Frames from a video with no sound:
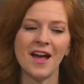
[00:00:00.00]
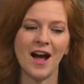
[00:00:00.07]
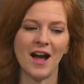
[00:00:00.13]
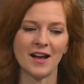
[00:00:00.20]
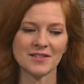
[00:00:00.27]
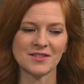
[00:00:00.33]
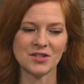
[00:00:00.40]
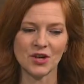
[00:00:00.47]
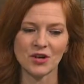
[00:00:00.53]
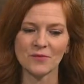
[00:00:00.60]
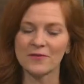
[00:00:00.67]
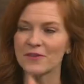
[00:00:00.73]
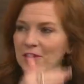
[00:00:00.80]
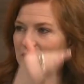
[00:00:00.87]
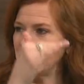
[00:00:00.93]
Uh,
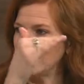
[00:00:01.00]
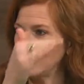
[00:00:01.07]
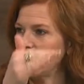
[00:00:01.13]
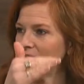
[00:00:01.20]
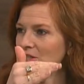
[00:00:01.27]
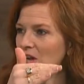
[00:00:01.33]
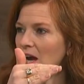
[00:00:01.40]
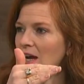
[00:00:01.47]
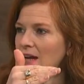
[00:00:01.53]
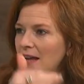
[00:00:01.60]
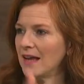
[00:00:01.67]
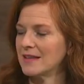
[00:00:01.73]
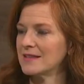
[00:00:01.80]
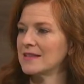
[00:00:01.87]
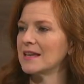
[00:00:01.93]
start filling a jug
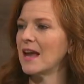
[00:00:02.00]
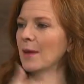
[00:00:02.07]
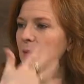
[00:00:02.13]
and see yeah.